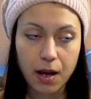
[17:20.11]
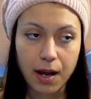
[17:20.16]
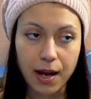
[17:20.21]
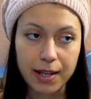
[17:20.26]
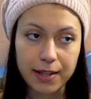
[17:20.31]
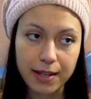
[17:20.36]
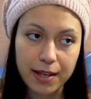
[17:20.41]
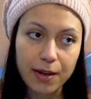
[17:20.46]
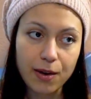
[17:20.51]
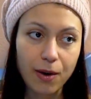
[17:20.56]

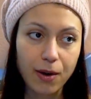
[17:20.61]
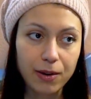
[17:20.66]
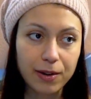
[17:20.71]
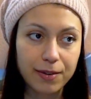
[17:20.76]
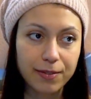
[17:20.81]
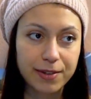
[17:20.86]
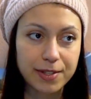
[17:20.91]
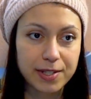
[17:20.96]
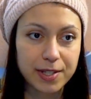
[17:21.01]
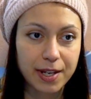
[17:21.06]
I think all
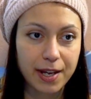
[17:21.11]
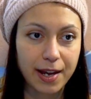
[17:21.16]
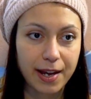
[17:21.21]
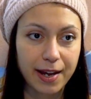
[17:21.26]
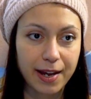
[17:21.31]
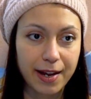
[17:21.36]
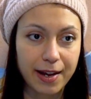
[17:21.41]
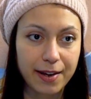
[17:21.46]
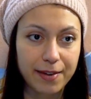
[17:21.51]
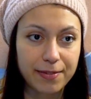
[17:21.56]
of us
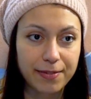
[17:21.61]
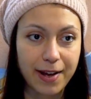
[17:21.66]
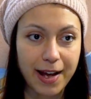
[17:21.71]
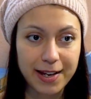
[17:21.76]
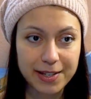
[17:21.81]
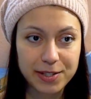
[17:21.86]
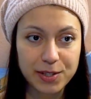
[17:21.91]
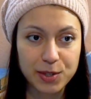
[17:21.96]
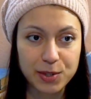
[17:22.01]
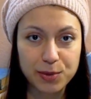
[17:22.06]
have
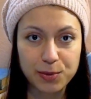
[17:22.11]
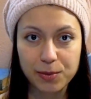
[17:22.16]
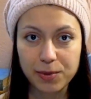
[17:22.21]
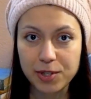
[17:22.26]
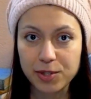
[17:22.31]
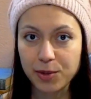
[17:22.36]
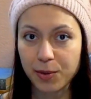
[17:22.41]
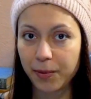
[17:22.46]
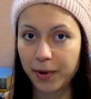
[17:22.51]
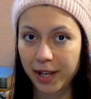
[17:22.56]
access to
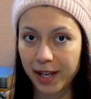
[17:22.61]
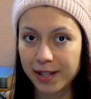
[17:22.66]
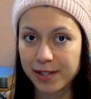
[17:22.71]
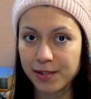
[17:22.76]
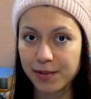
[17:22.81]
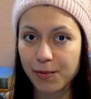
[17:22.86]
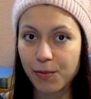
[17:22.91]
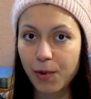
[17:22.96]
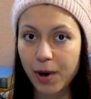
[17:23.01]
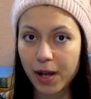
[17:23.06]
this
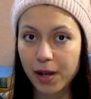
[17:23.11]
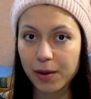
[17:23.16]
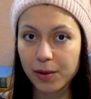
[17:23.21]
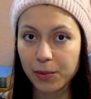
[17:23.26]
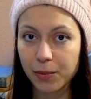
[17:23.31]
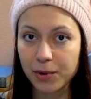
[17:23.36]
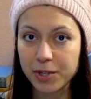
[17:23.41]
creative well,